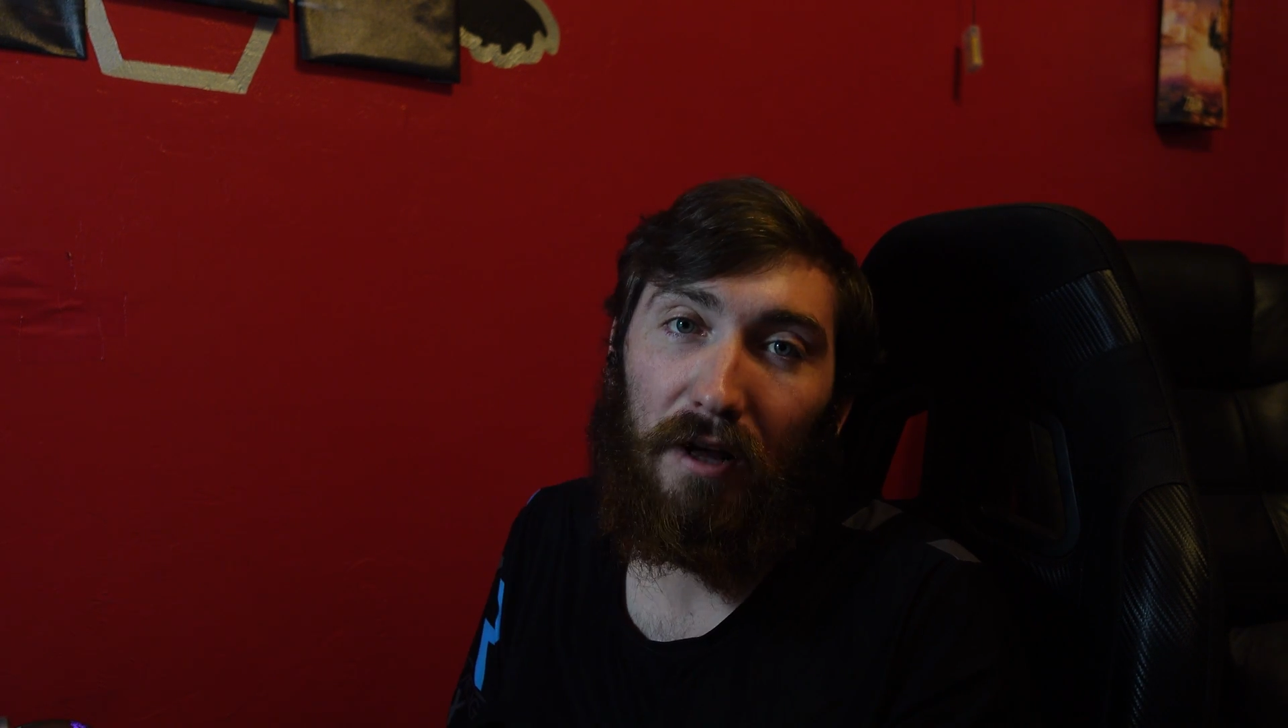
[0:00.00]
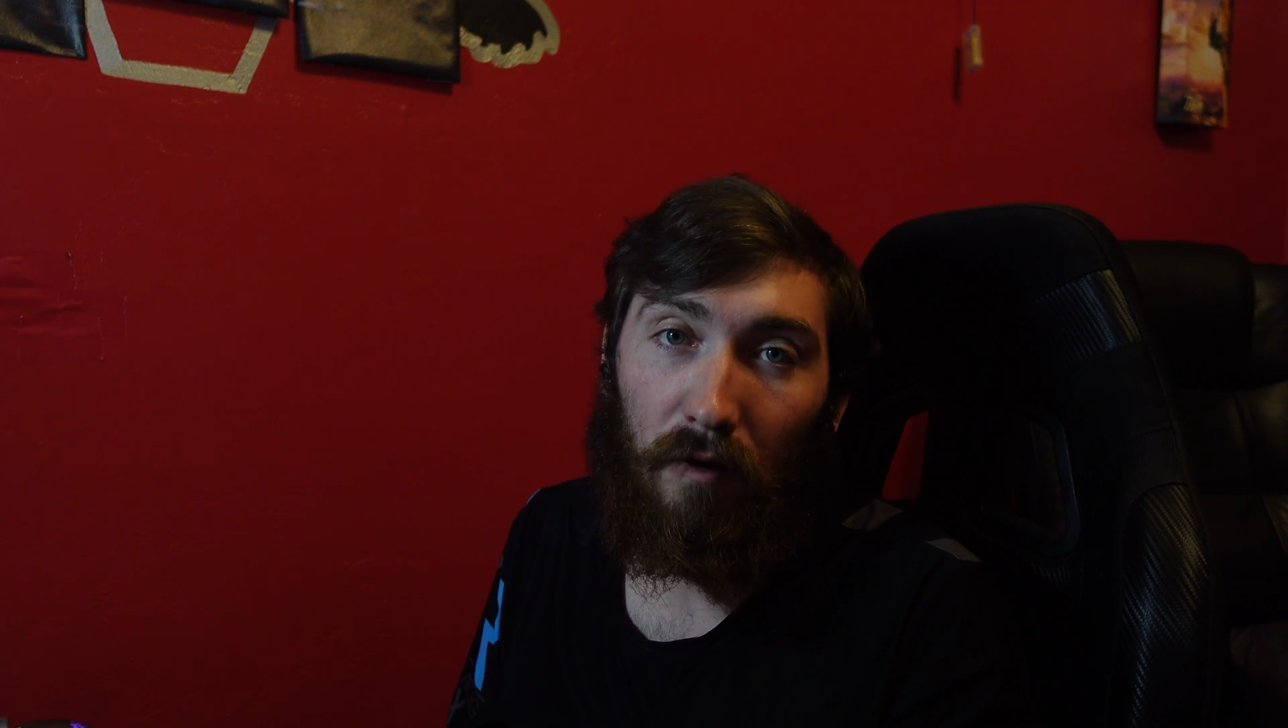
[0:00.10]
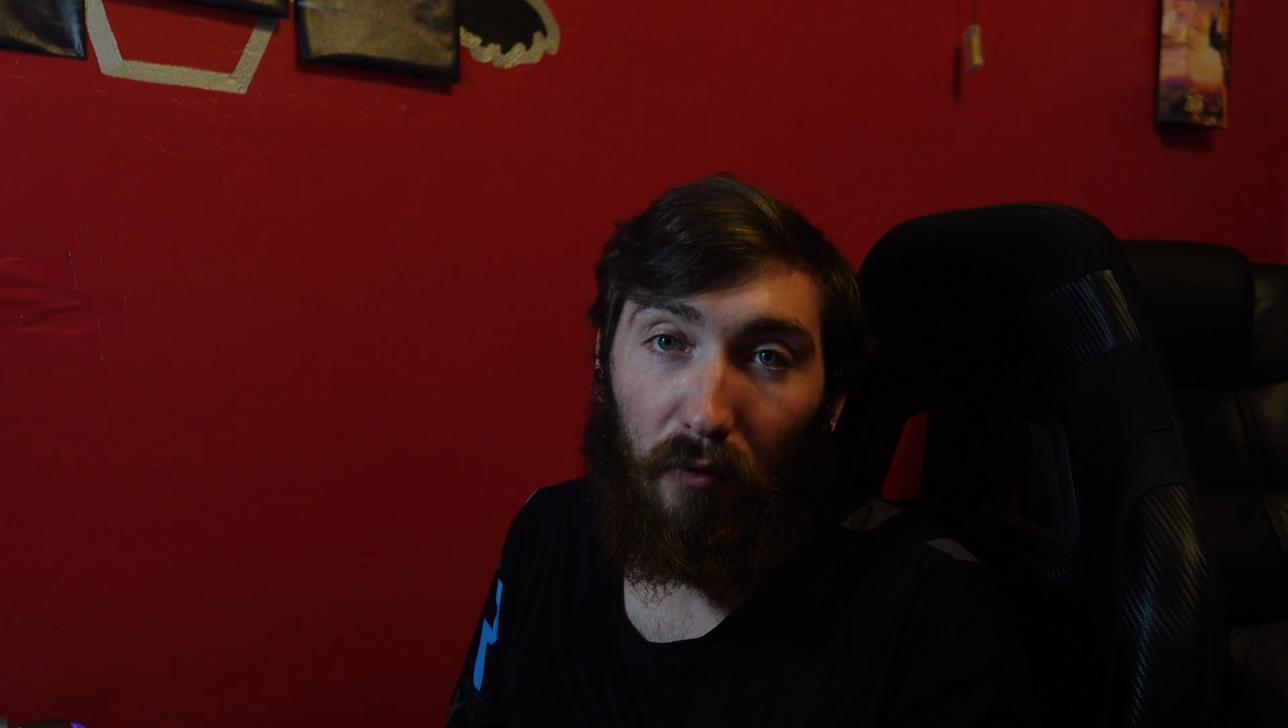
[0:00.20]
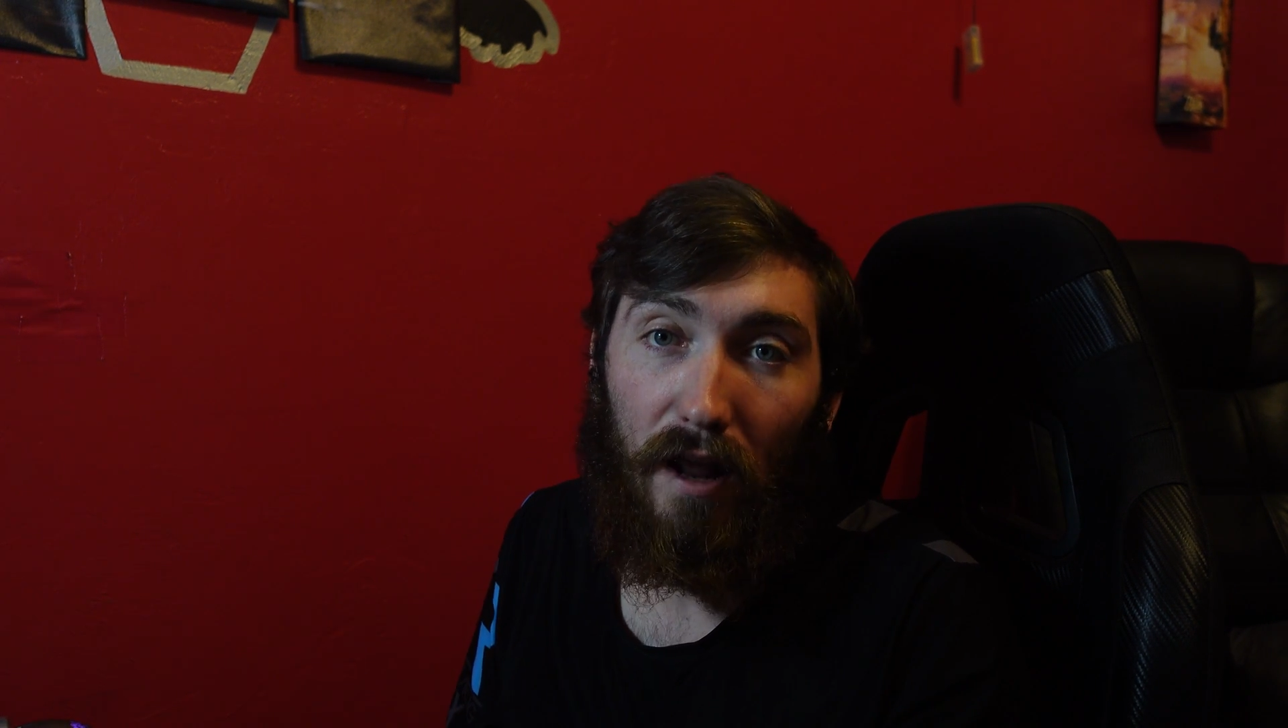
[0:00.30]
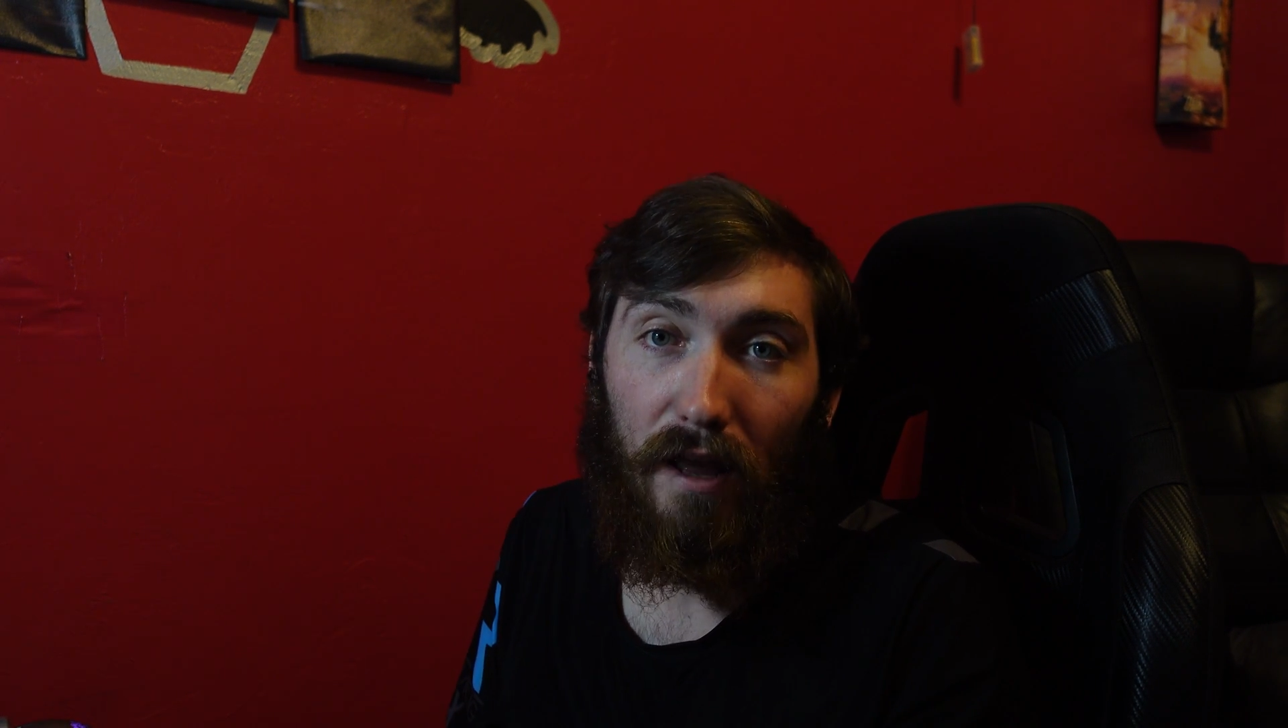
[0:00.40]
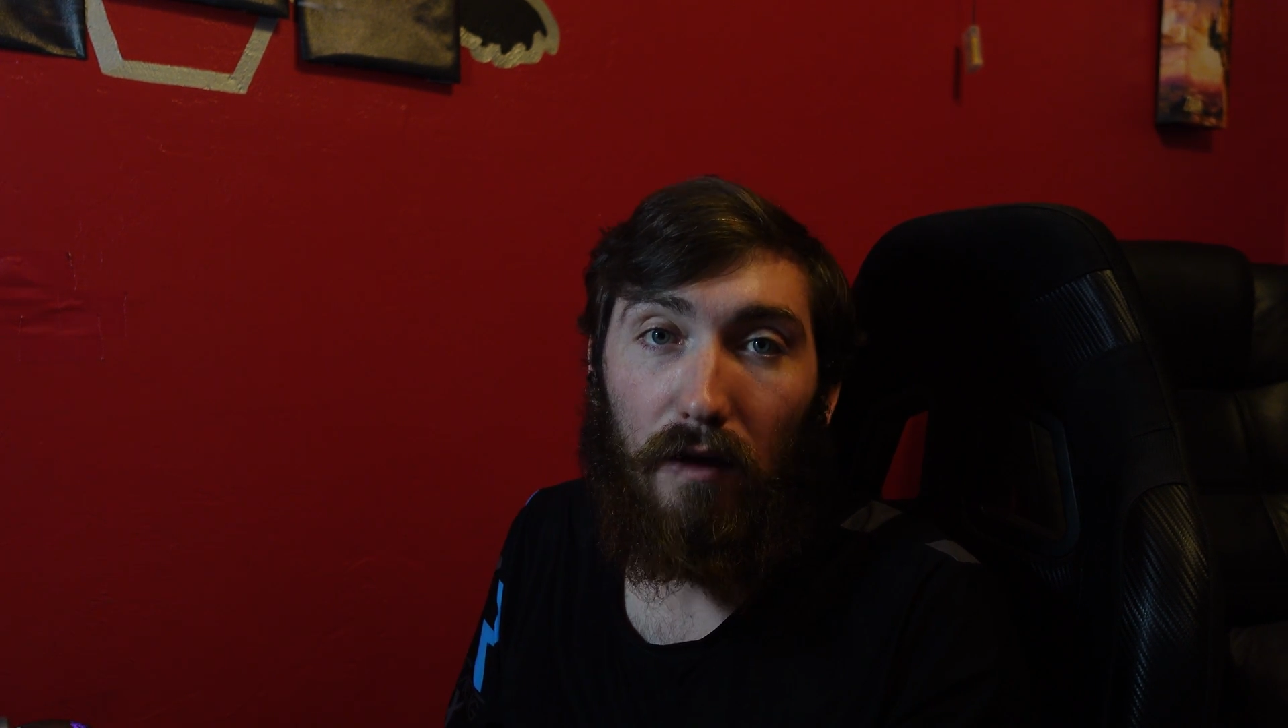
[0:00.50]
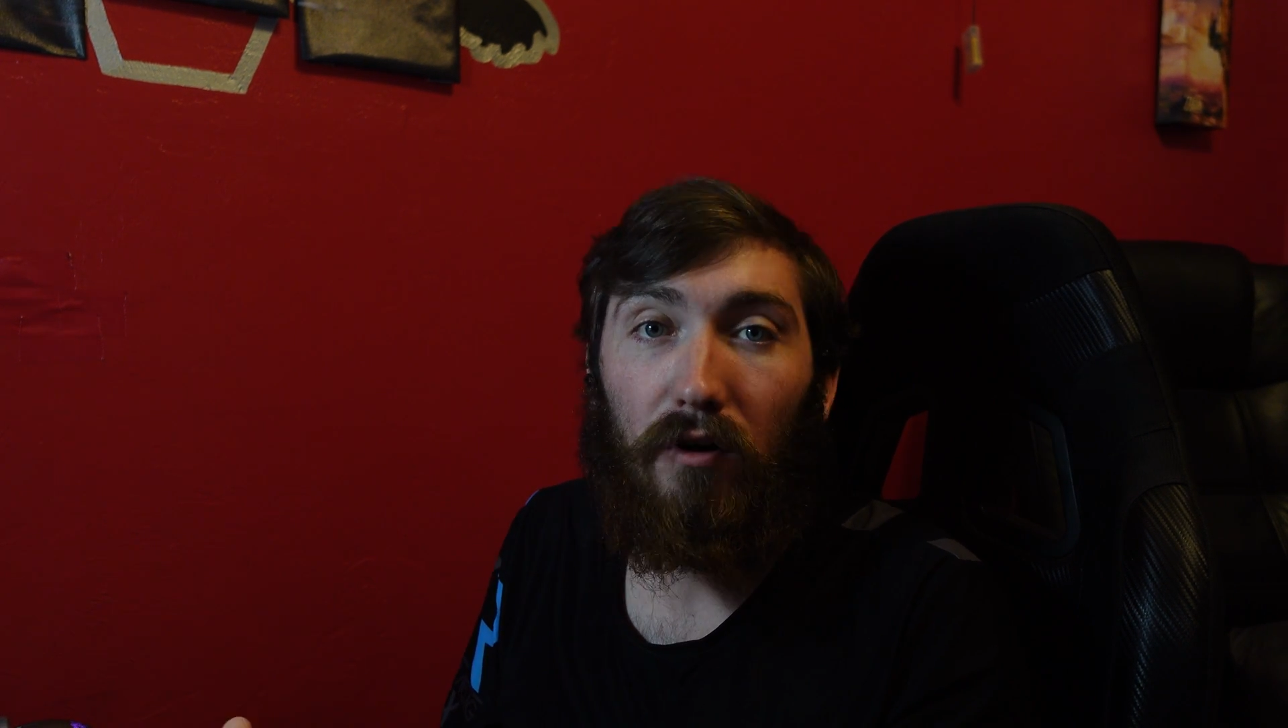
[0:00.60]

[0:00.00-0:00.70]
gonna break it.